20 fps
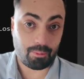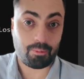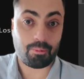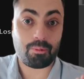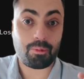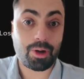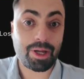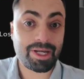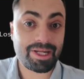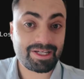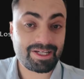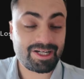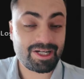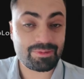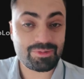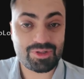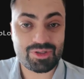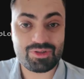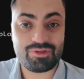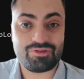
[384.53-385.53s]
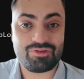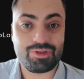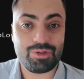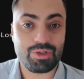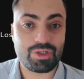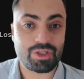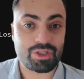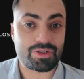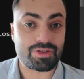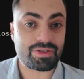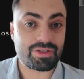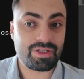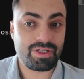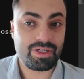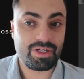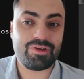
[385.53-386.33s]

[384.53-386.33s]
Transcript: when it comes to futures.